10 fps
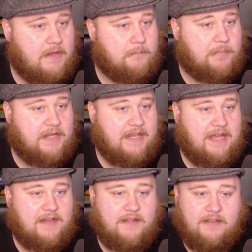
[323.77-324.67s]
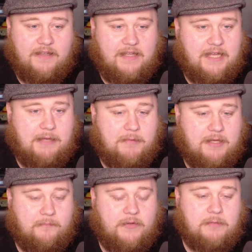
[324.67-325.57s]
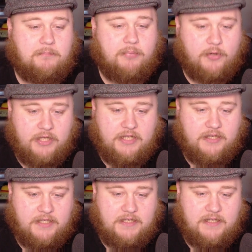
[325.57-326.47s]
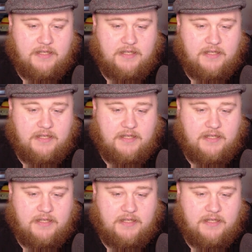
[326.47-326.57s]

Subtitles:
But yeah, I'm feeling pretty good.